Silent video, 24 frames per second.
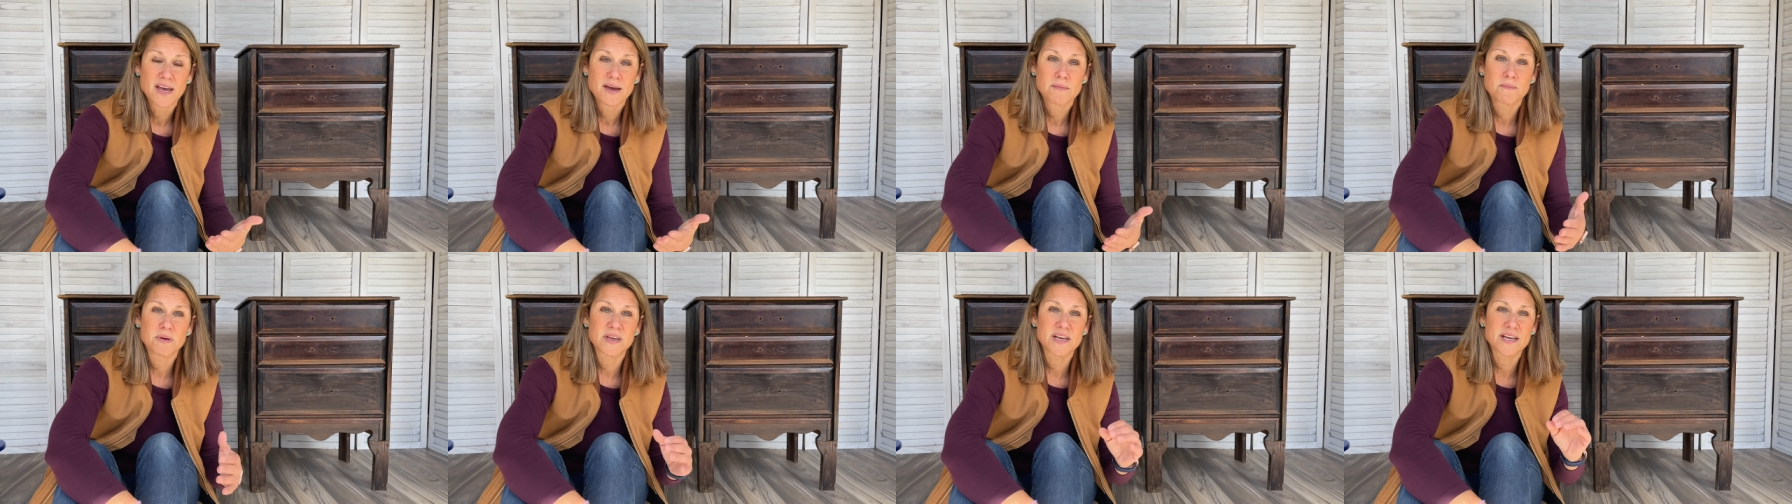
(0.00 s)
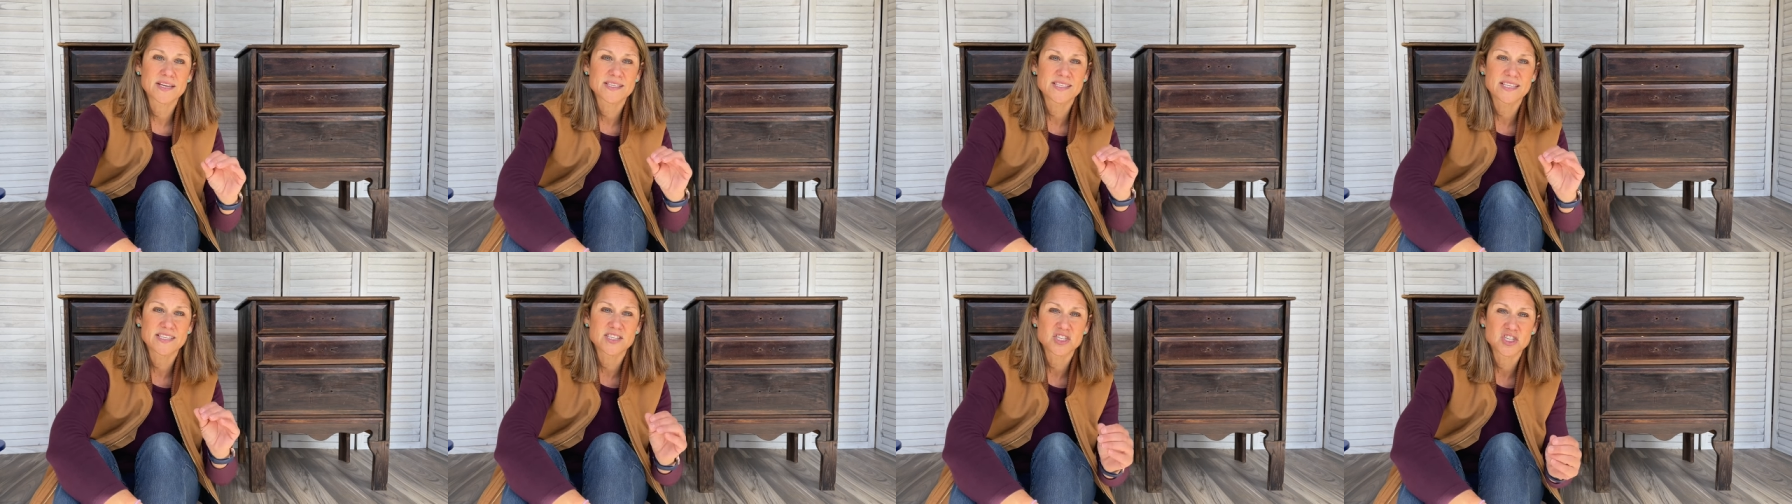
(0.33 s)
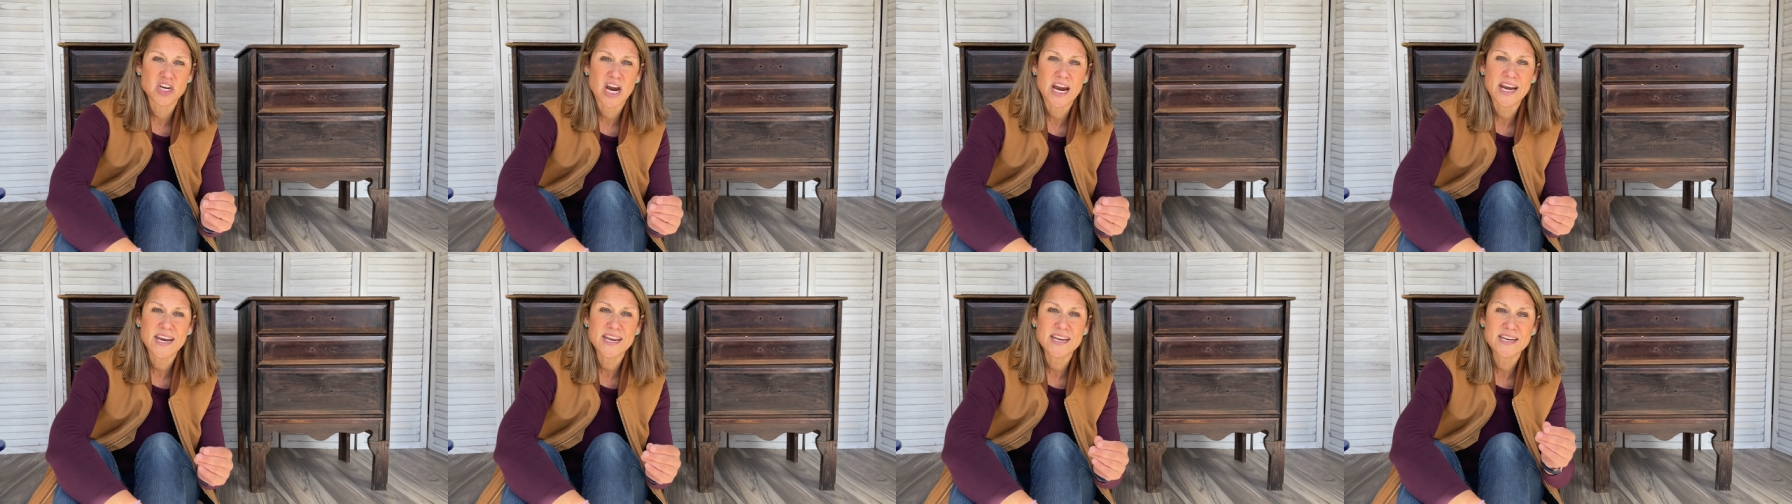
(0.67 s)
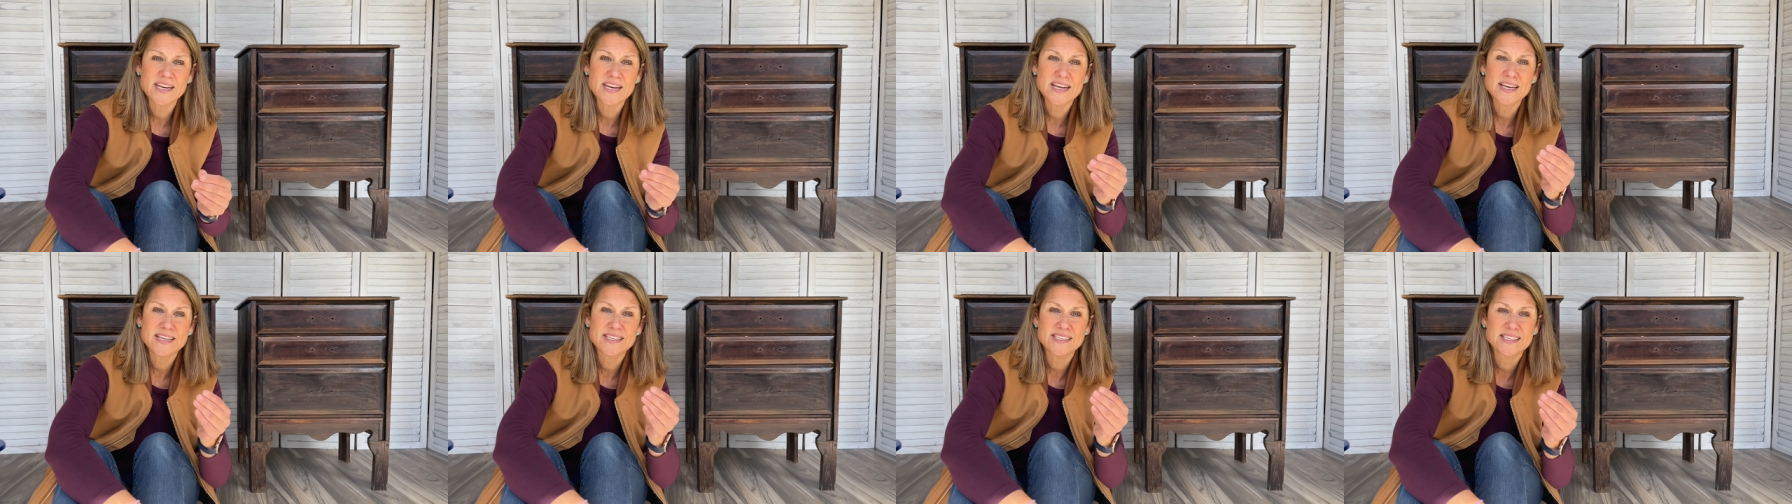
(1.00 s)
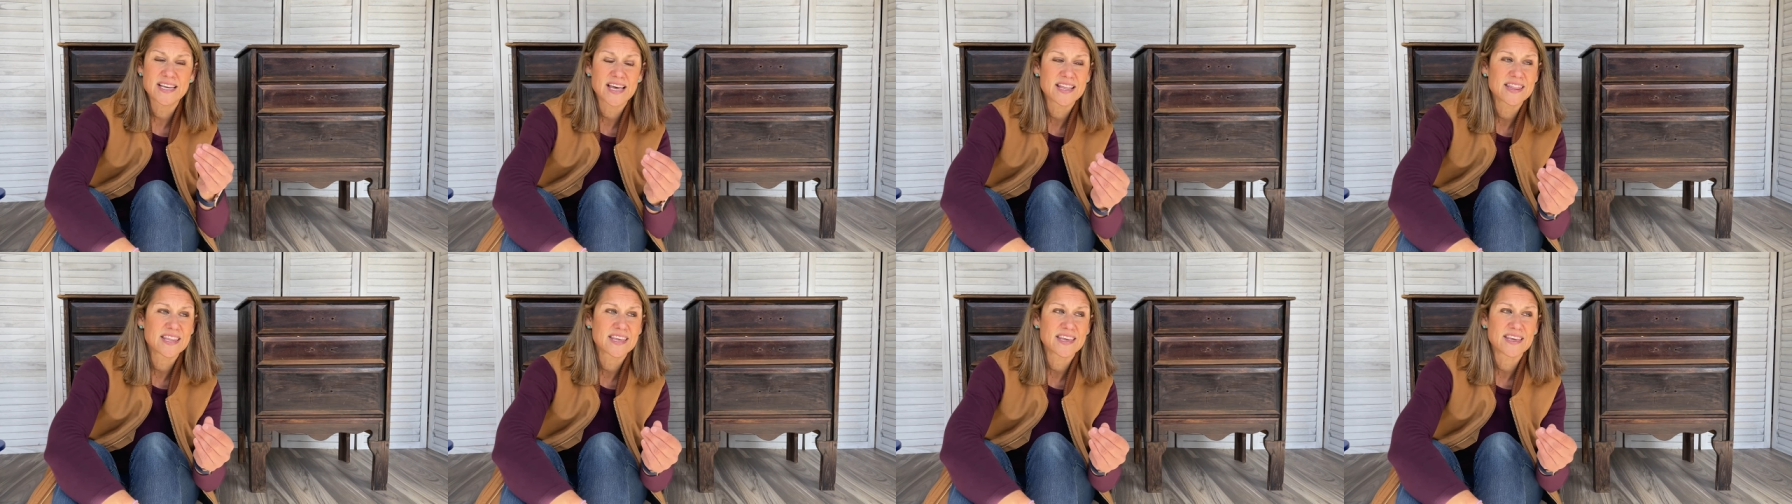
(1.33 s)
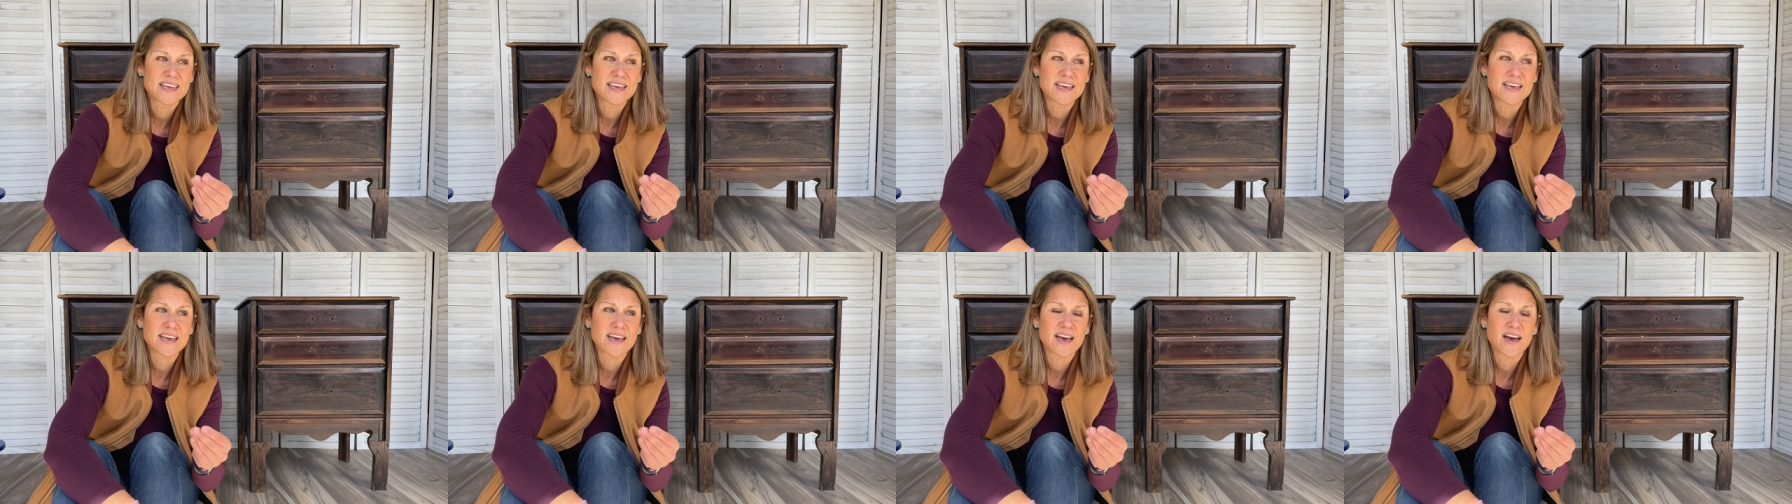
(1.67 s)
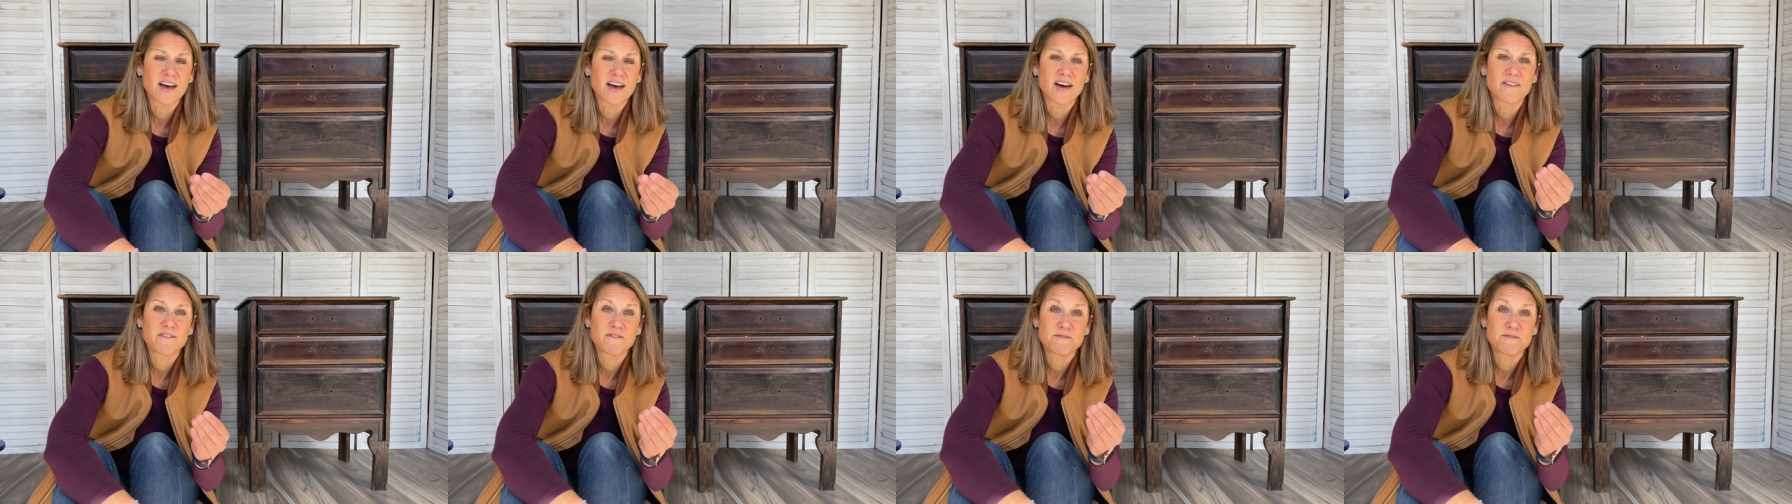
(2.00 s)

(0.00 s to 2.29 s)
because the shininess and the